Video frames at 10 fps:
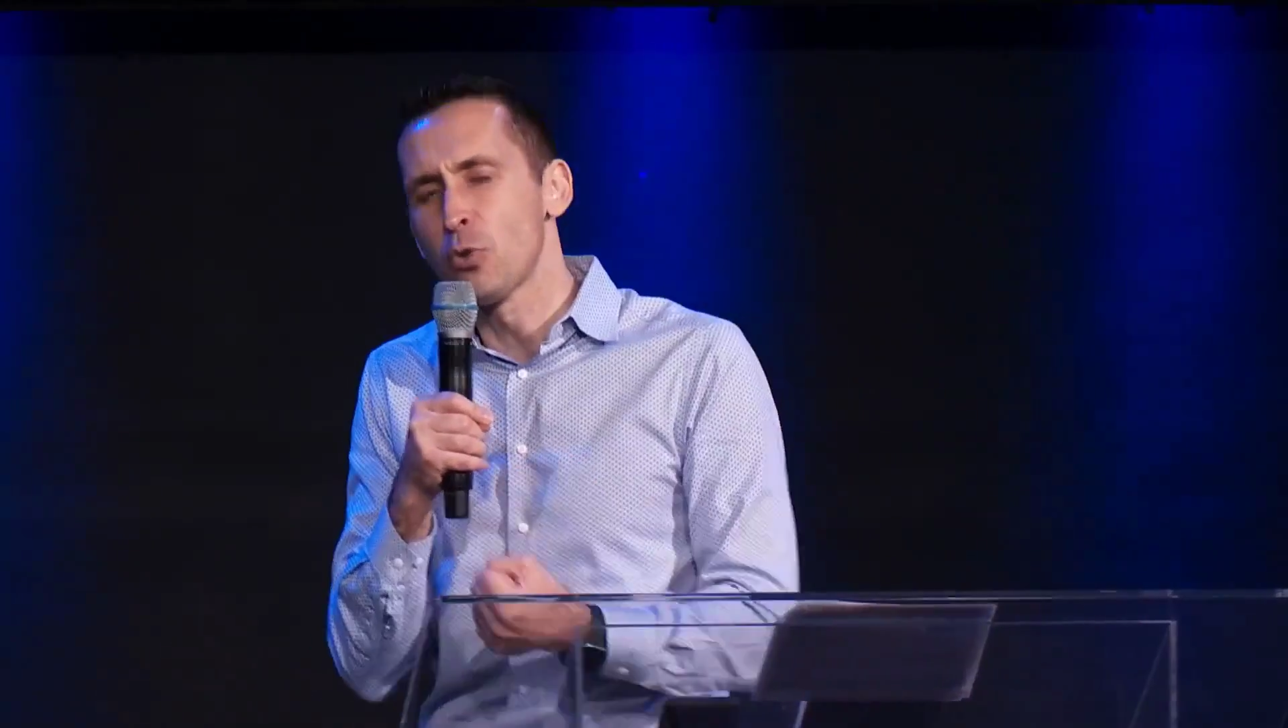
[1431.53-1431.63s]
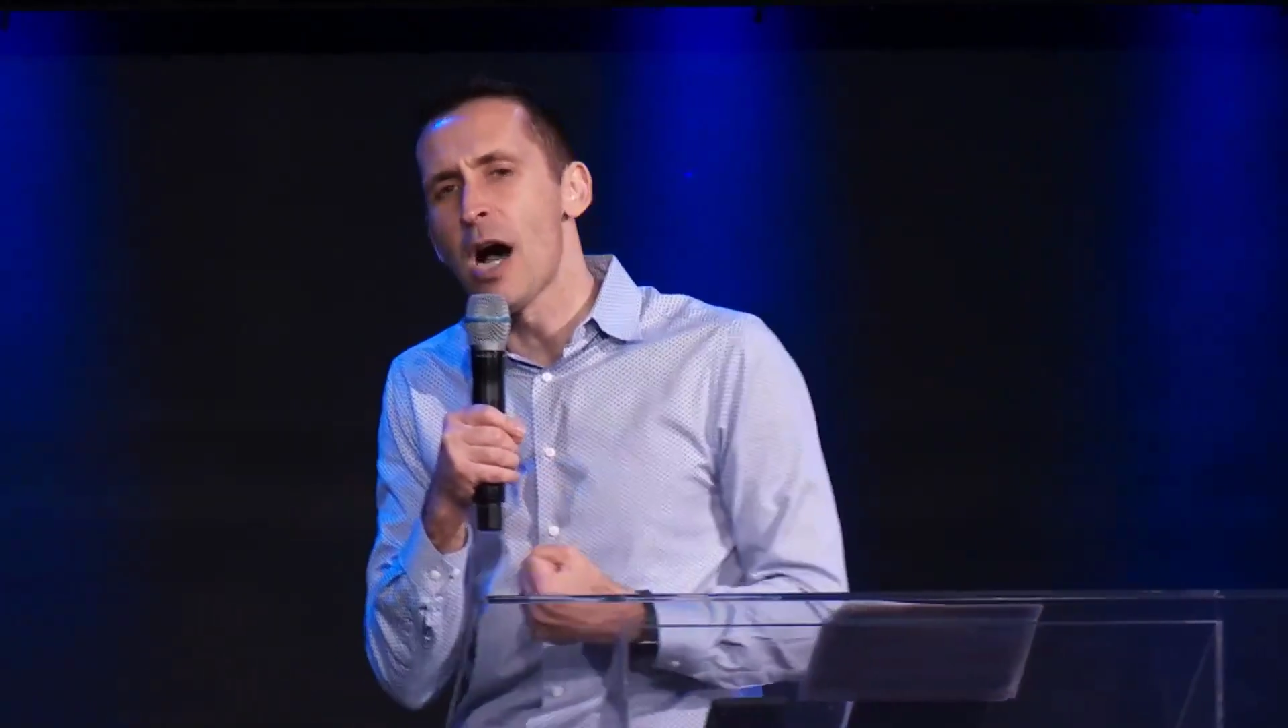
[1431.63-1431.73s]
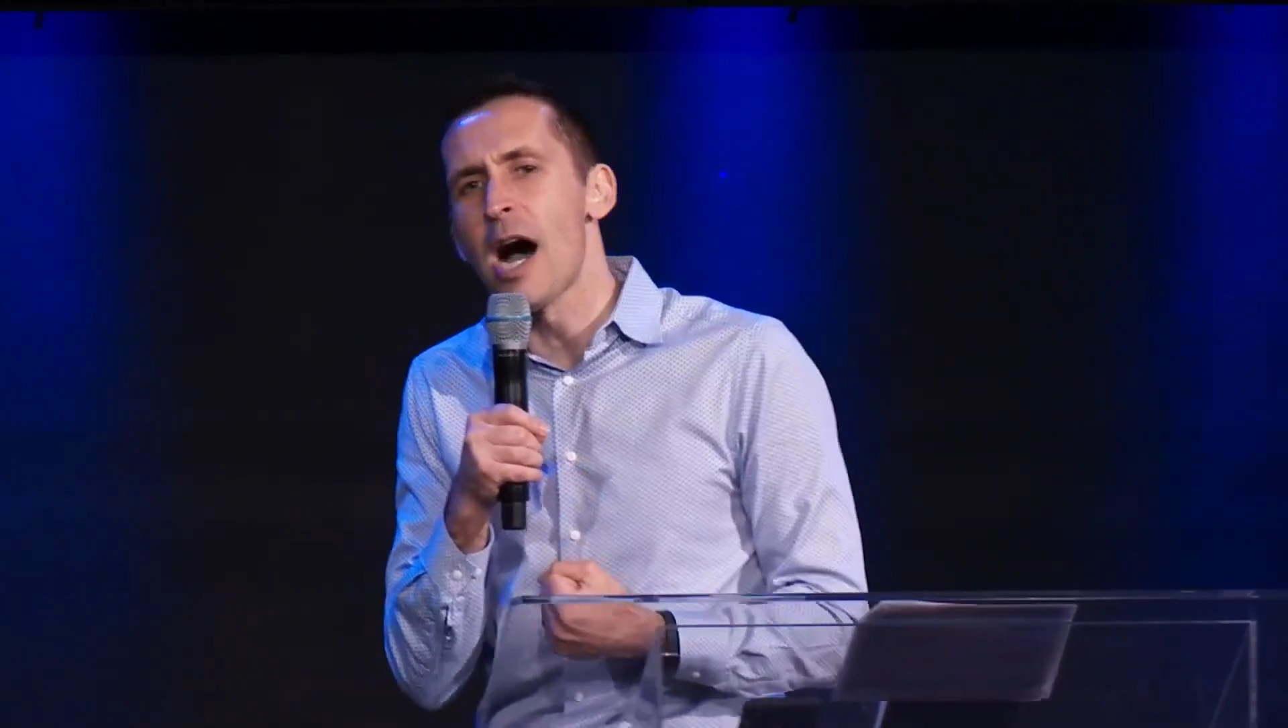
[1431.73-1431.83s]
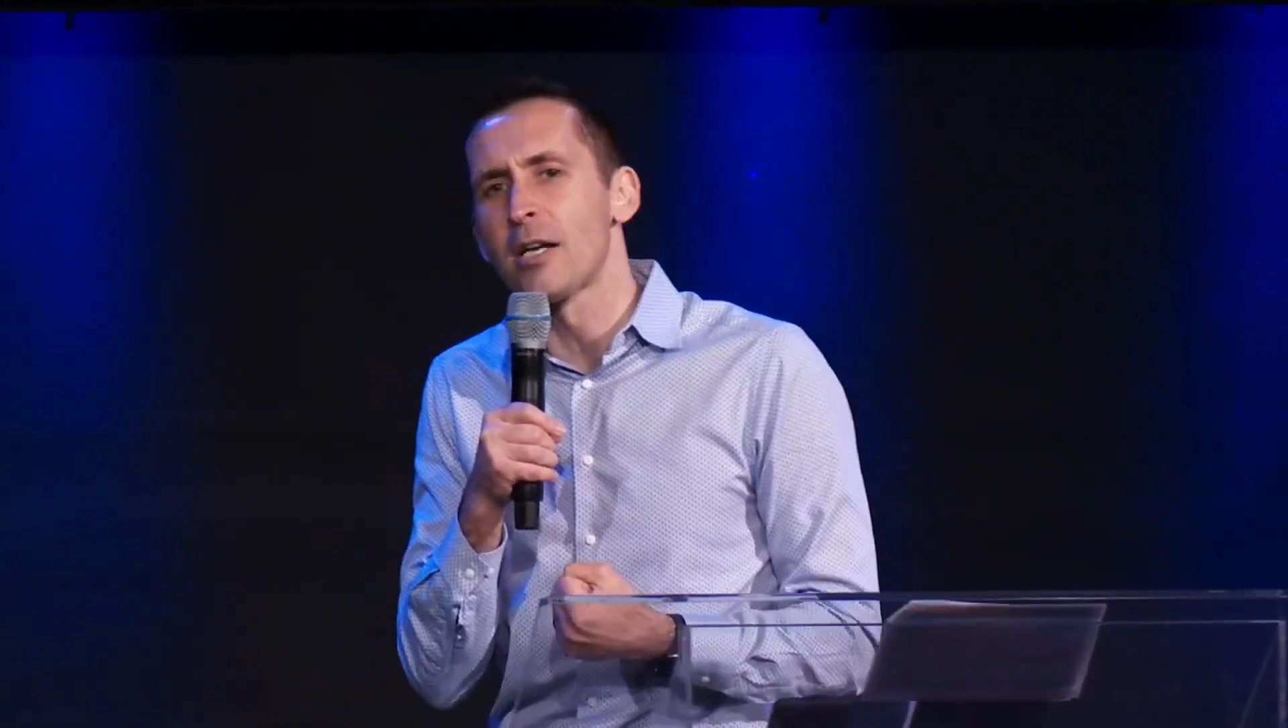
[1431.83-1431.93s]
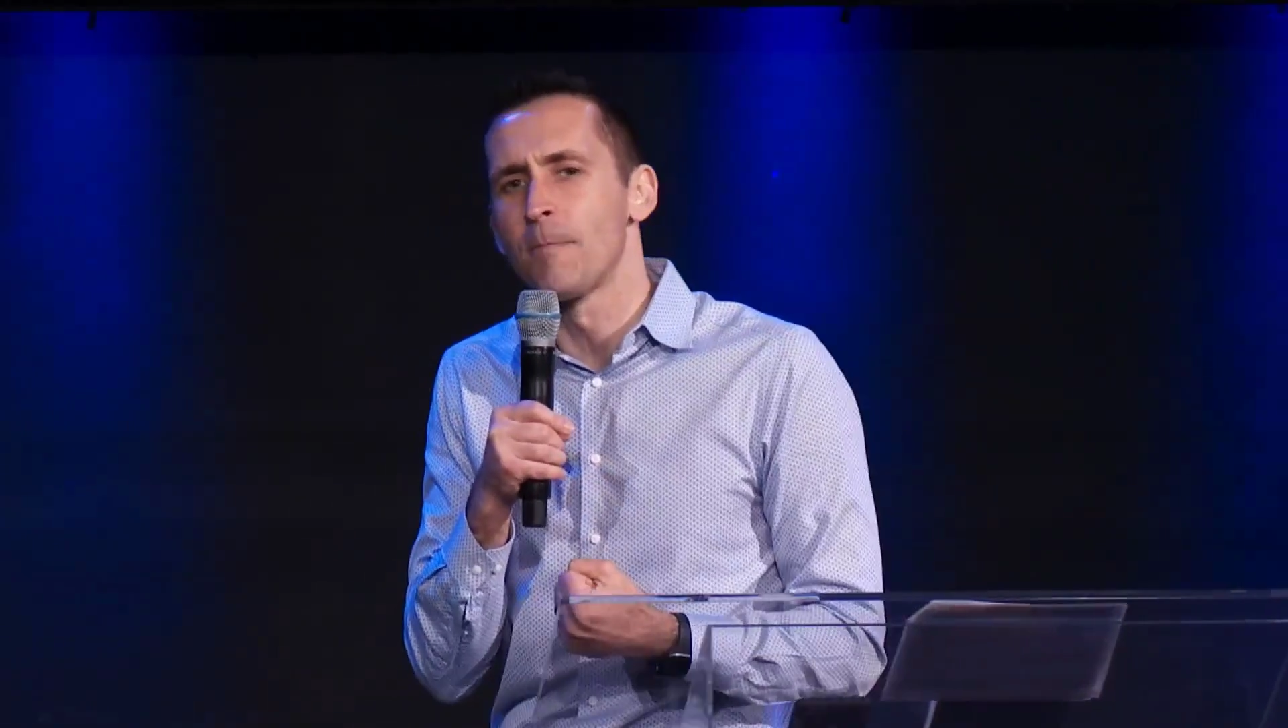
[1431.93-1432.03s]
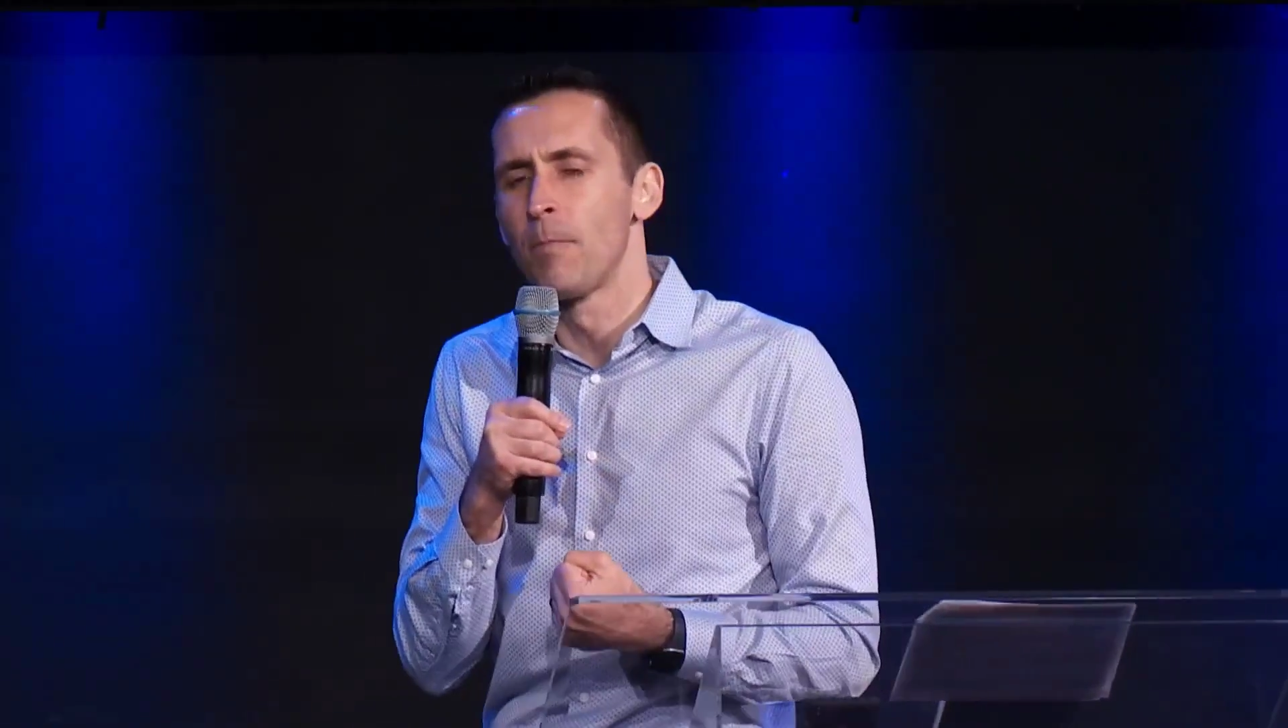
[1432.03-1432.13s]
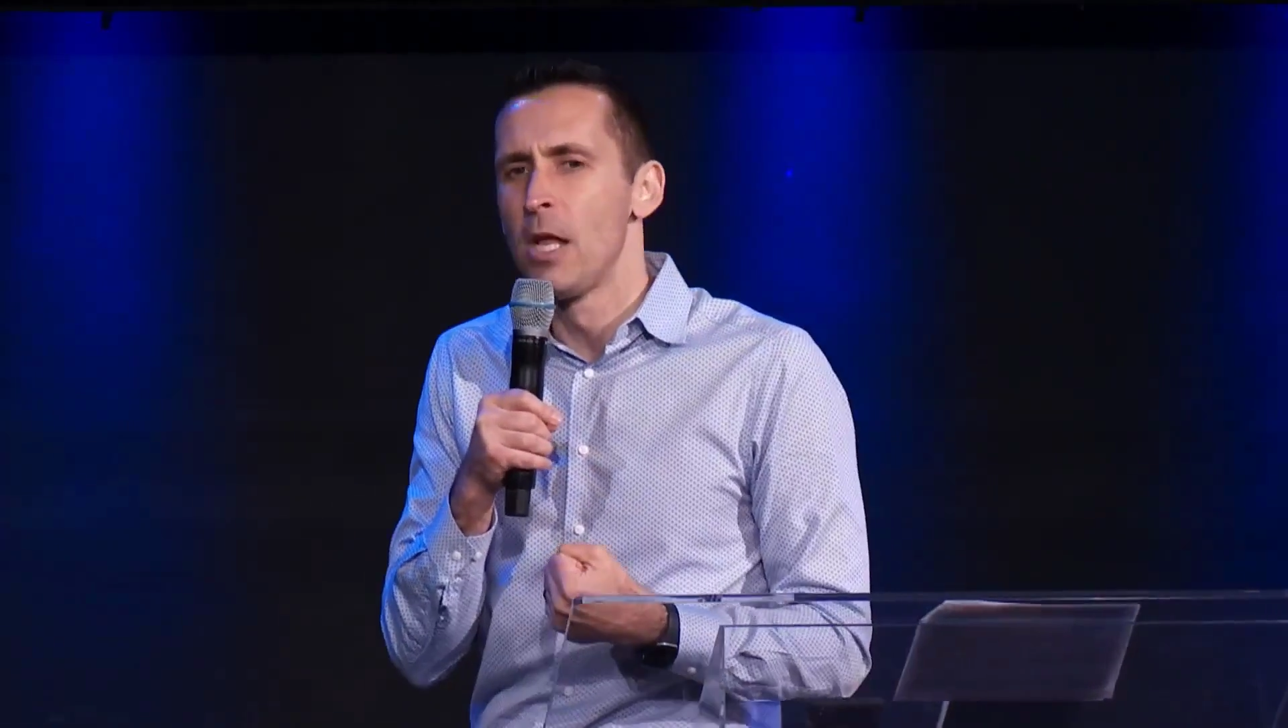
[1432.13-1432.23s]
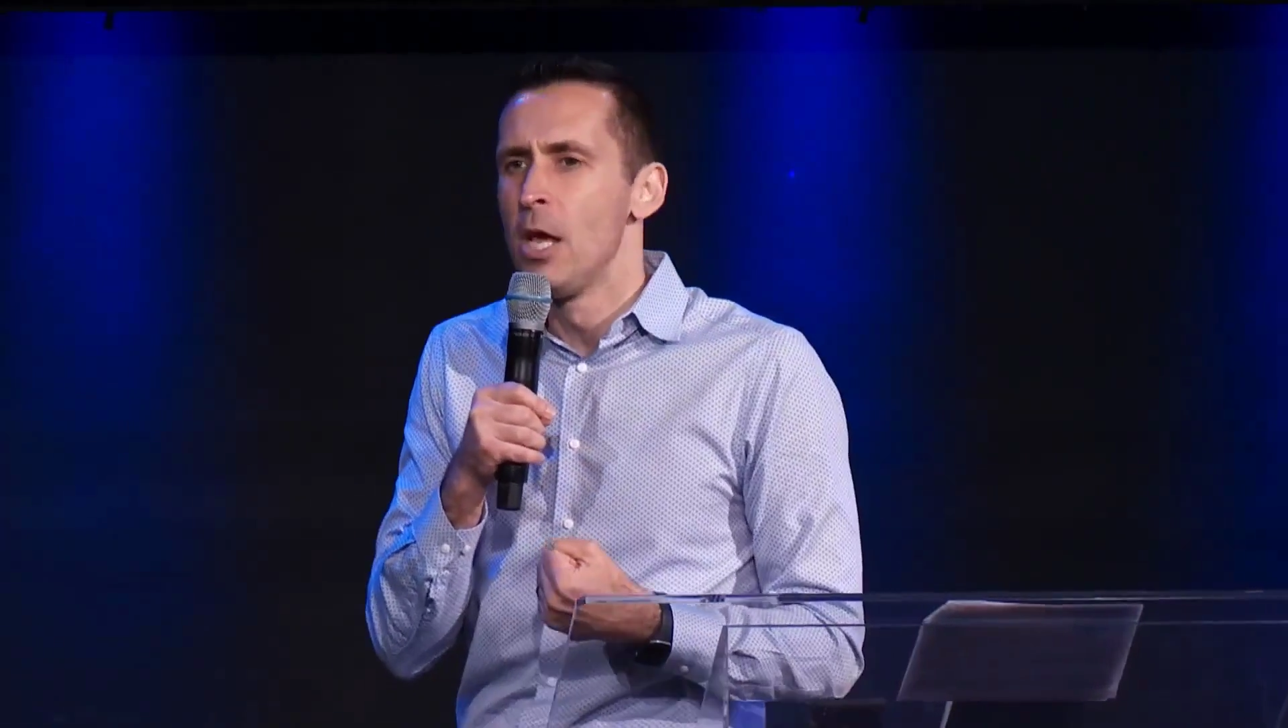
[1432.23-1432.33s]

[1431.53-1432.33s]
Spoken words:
God,